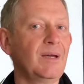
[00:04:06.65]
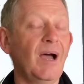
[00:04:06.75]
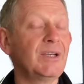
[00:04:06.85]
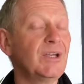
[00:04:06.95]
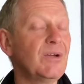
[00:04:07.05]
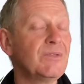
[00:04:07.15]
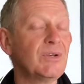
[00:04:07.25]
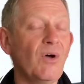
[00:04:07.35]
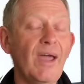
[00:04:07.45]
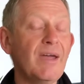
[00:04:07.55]
I know that
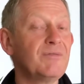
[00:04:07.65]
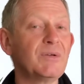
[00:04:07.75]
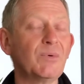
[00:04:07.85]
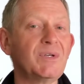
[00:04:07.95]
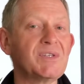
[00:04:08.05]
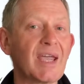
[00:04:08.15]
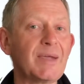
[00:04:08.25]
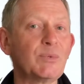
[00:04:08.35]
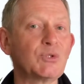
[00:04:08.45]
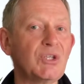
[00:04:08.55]
not everyone is
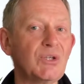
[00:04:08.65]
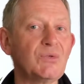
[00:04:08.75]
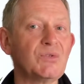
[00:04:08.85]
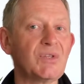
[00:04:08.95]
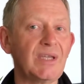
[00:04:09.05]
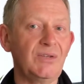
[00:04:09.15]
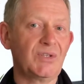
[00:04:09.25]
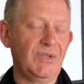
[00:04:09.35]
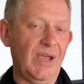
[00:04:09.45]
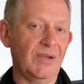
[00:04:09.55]
able to use the
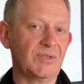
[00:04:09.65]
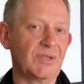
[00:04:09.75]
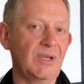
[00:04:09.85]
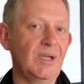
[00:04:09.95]
internet,